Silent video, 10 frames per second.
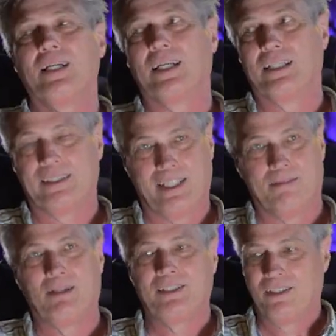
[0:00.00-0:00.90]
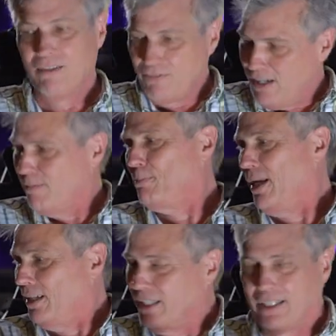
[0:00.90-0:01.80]
And I set myself
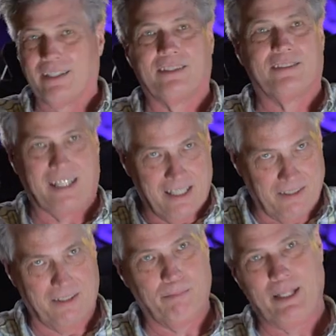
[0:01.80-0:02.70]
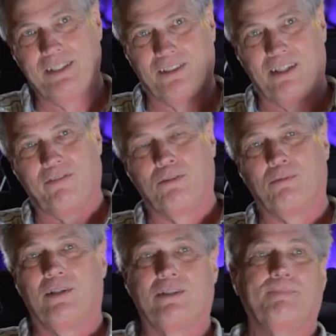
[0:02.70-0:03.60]
up and I get the sound of the bass off the
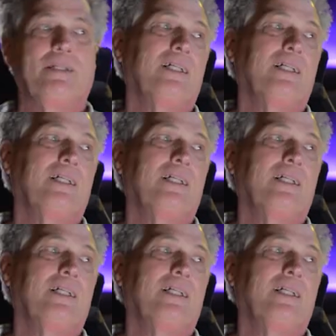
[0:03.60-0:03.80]
wall.